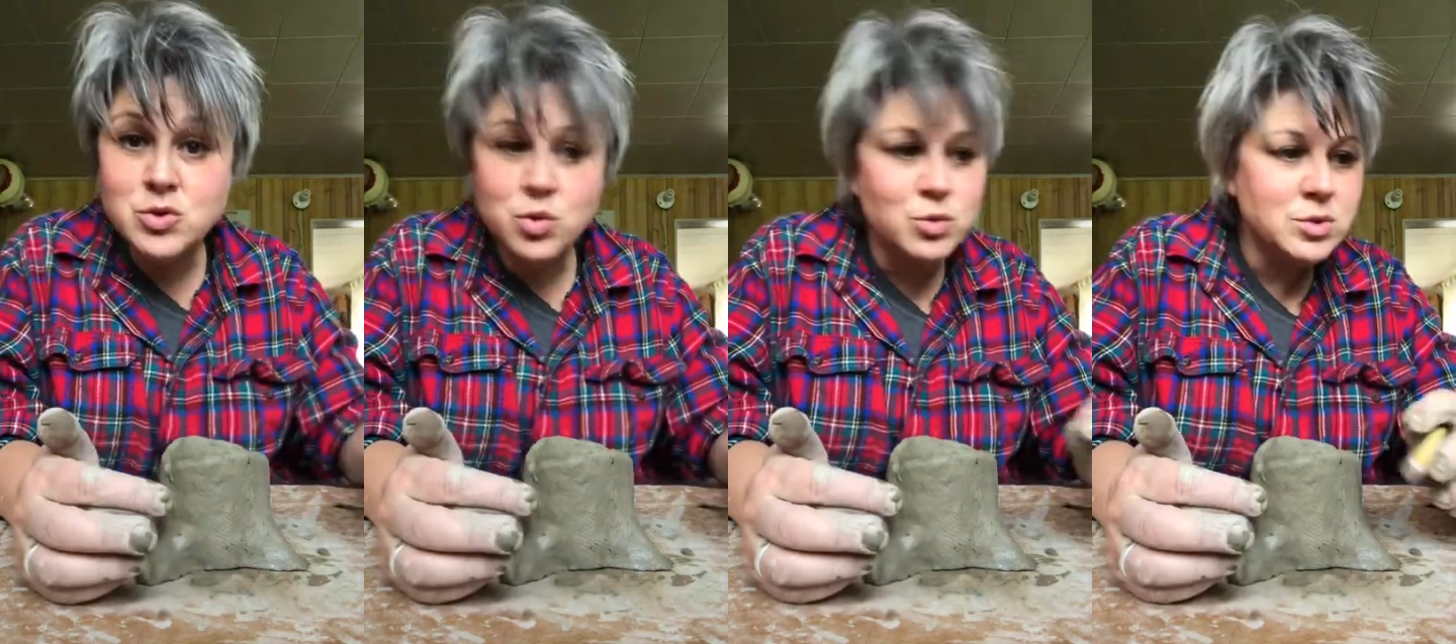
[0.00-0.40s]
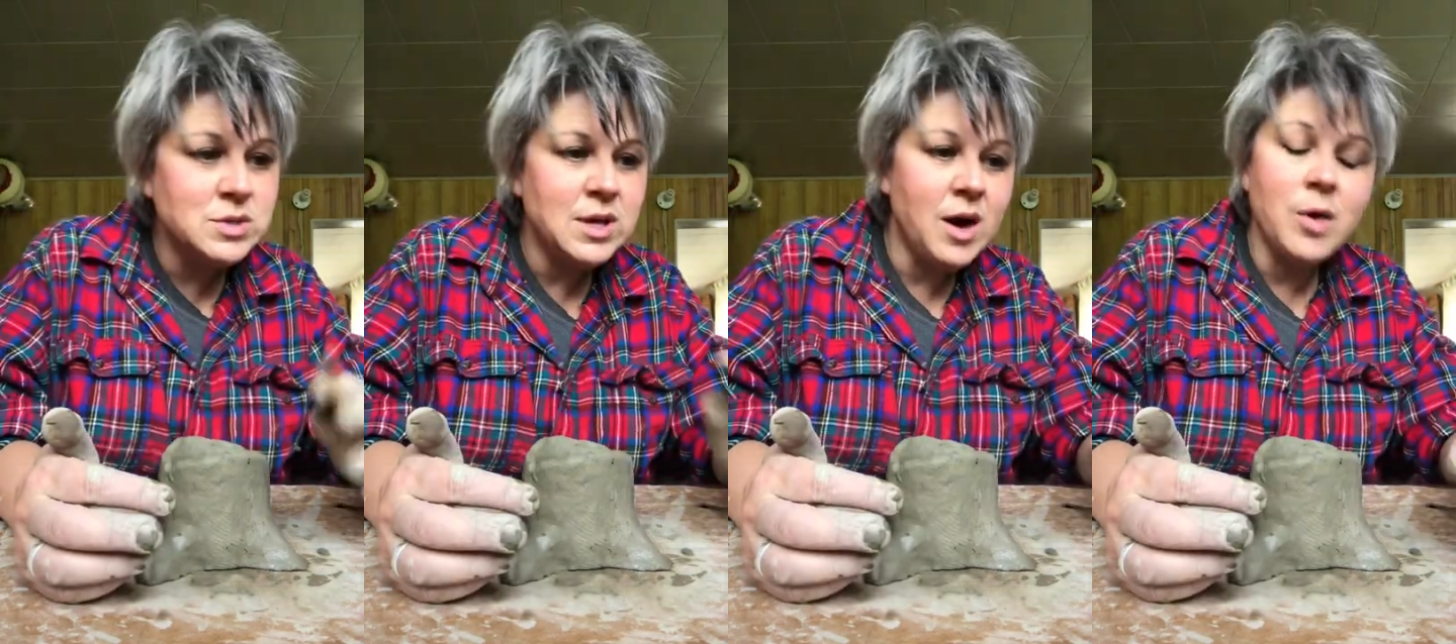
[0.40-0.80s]
tools
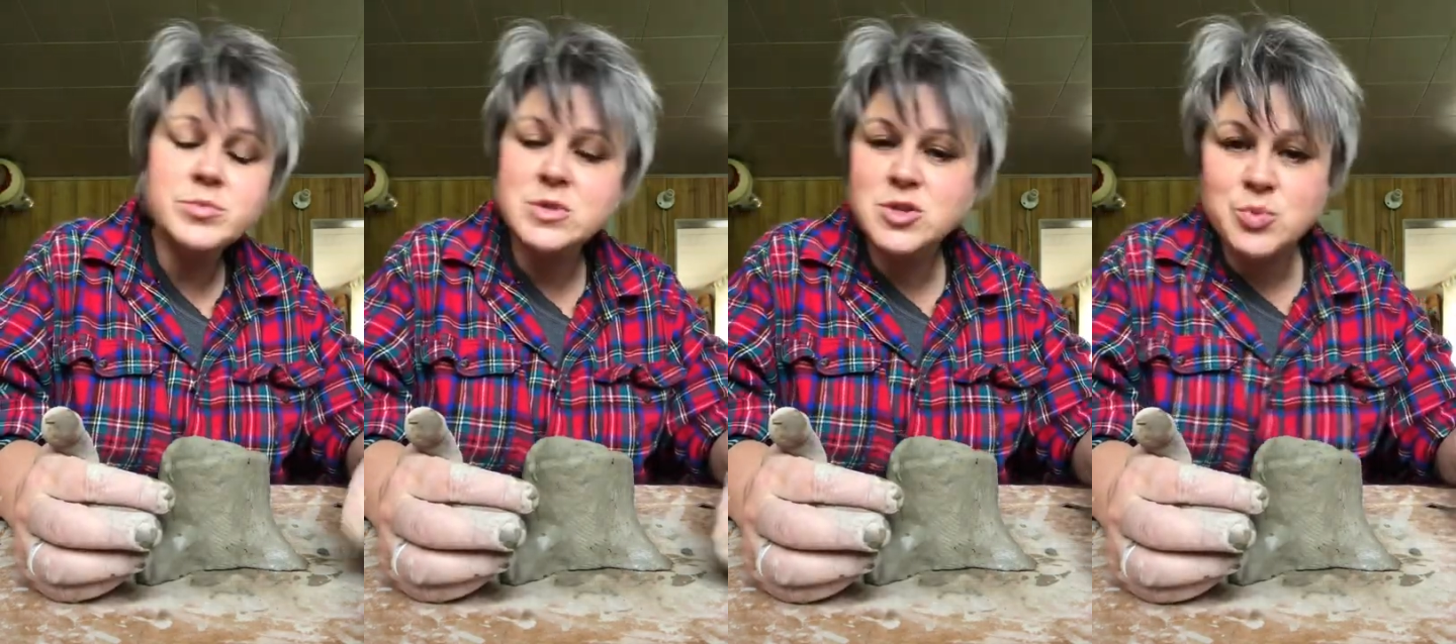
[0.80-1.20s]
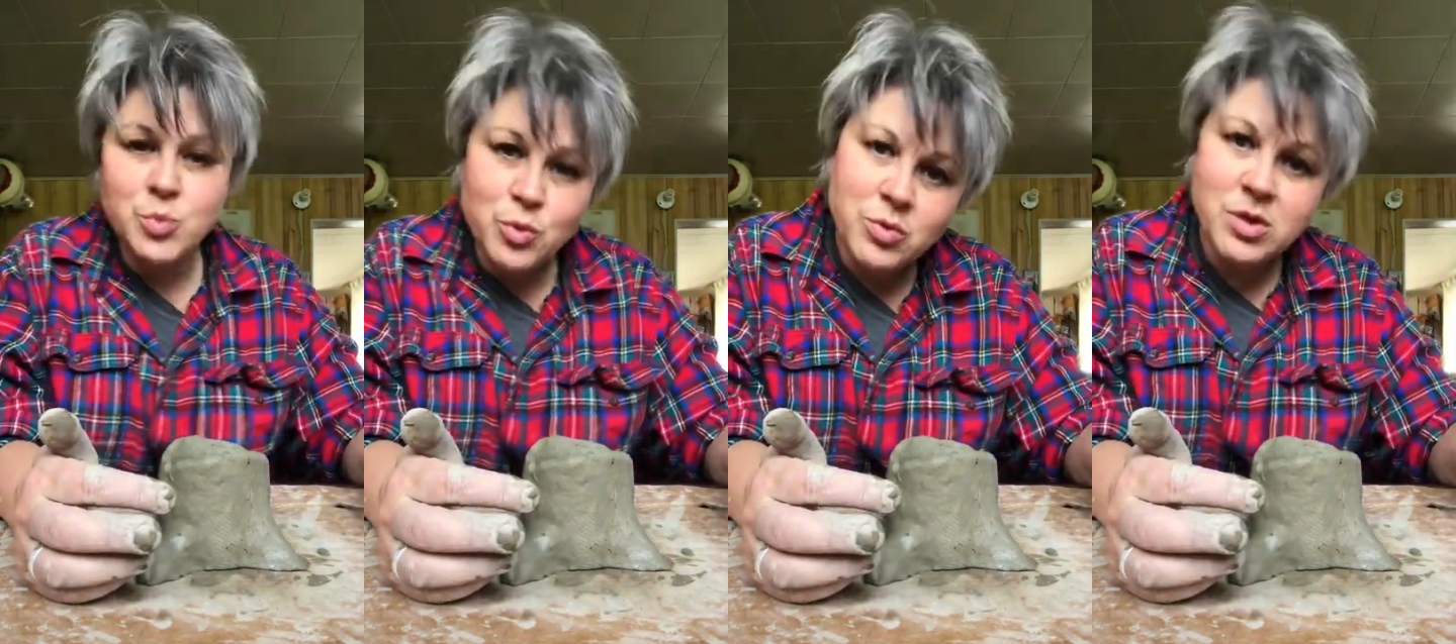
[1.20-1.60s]
that help to
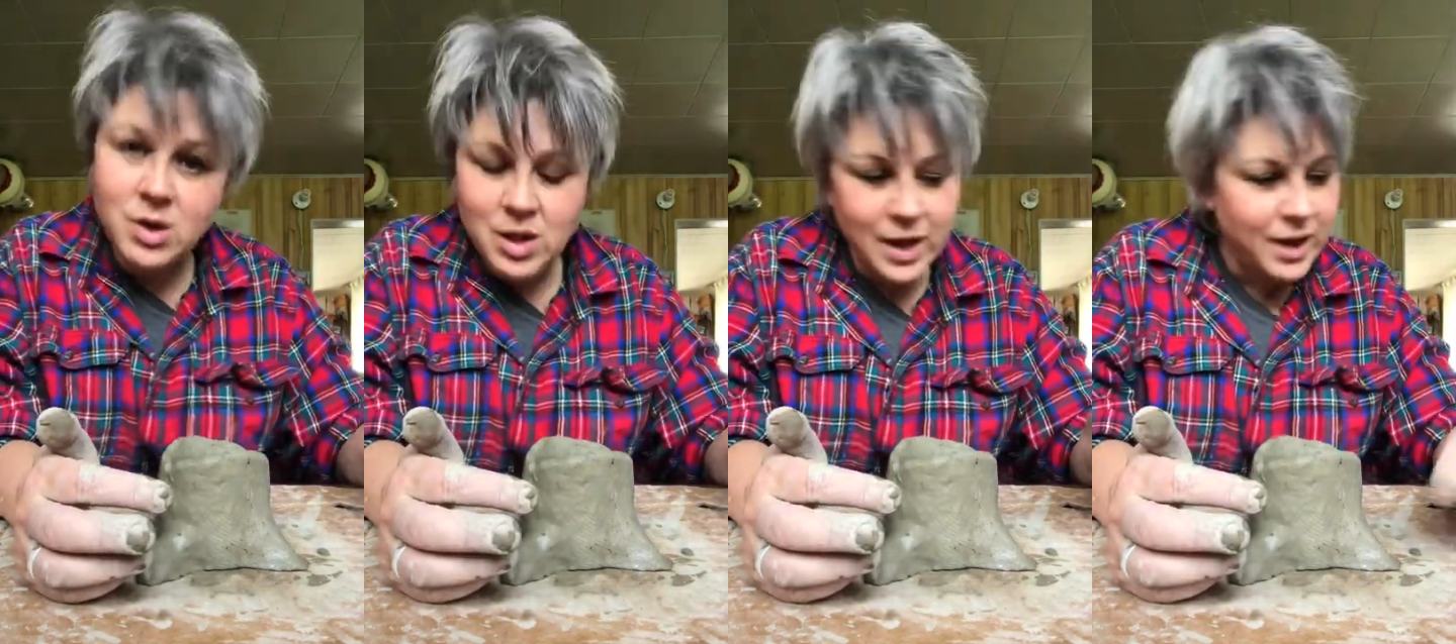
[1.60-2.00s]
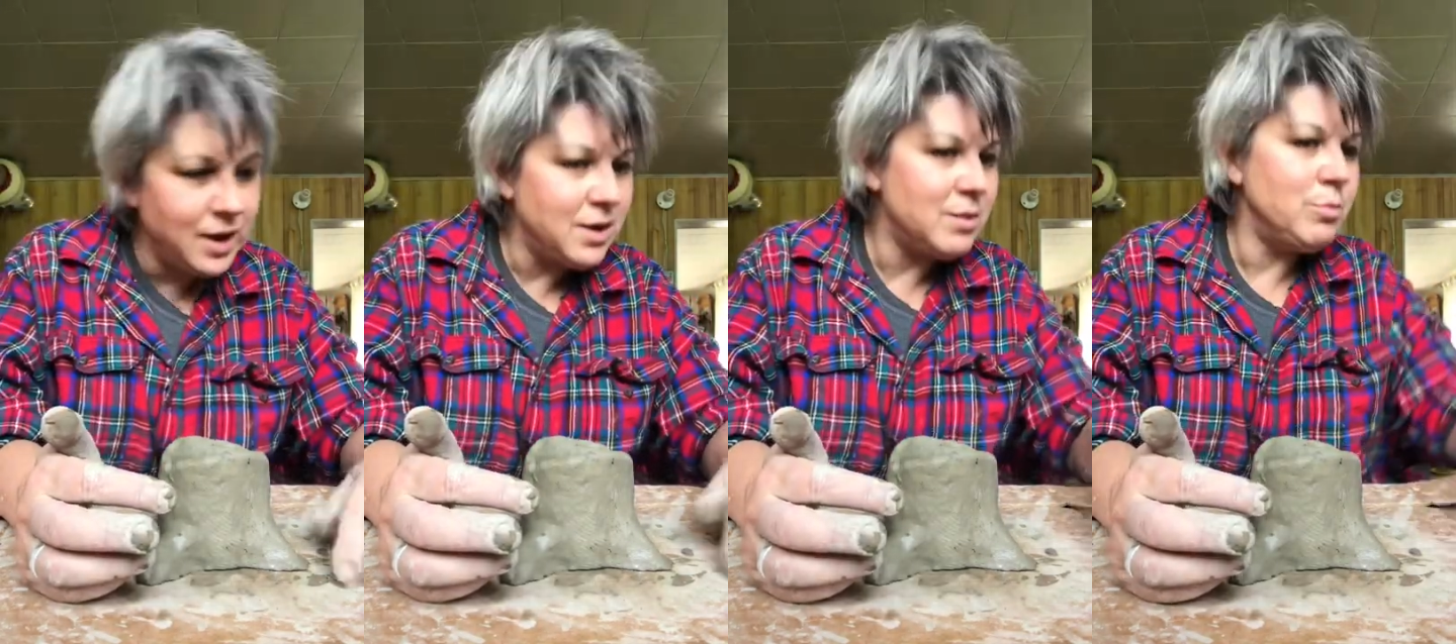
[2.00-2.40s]
smooth the
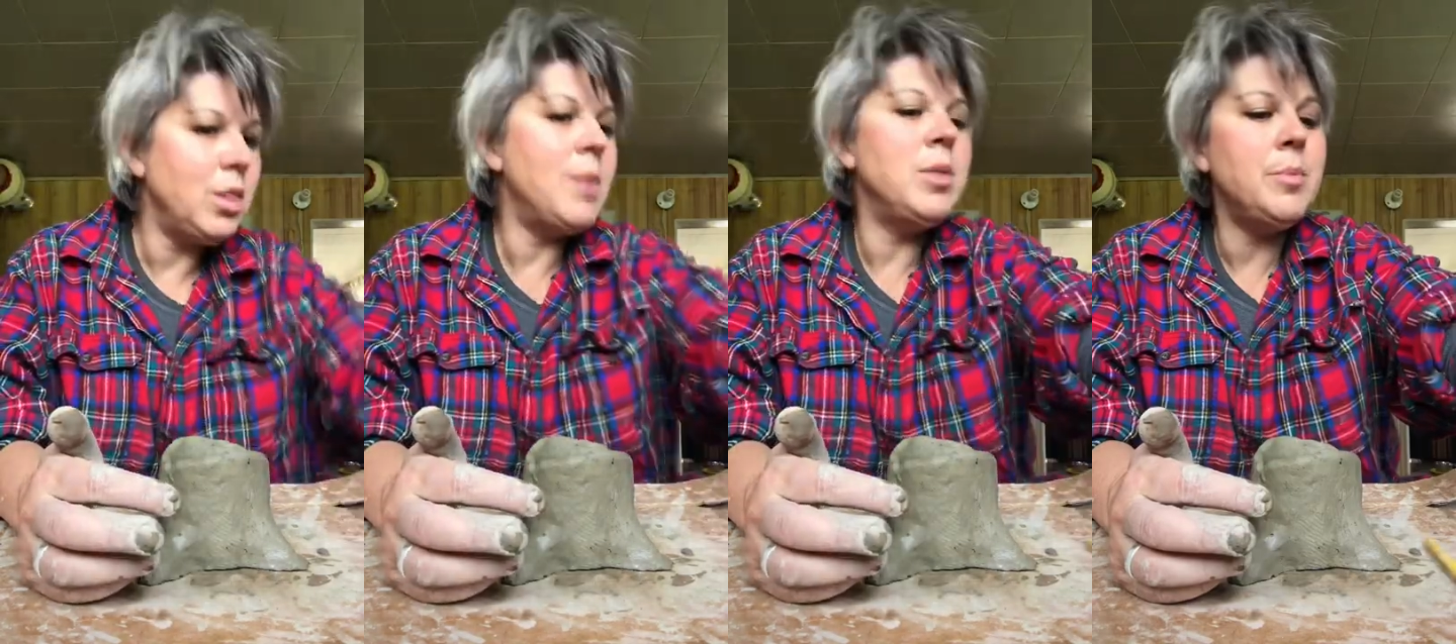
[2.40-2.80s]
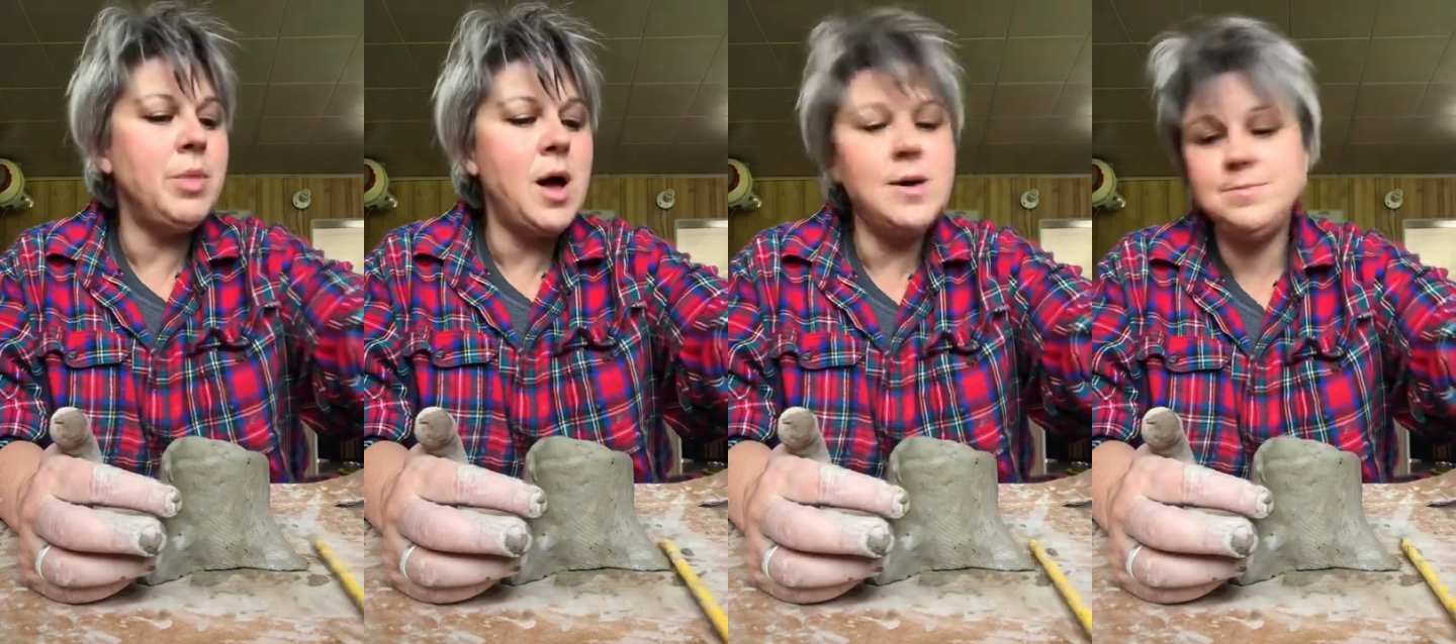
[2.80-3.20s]
clay and blah, blah,
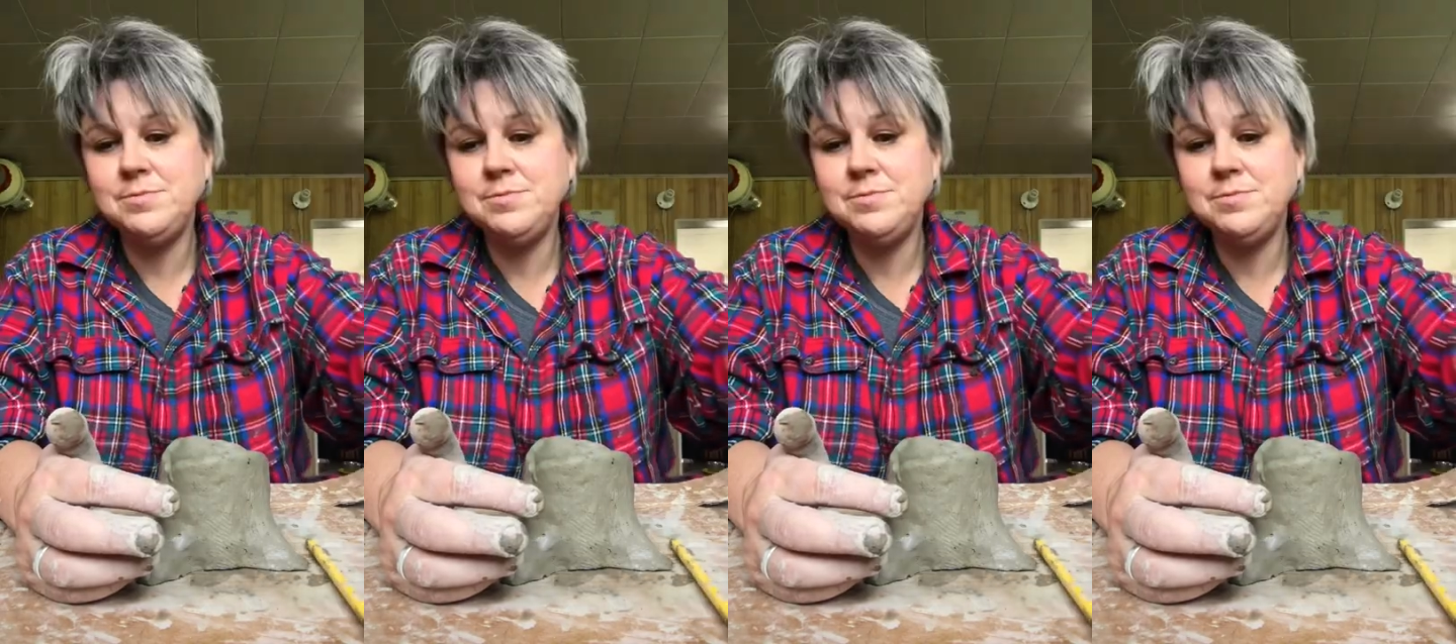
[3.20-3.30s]
blah.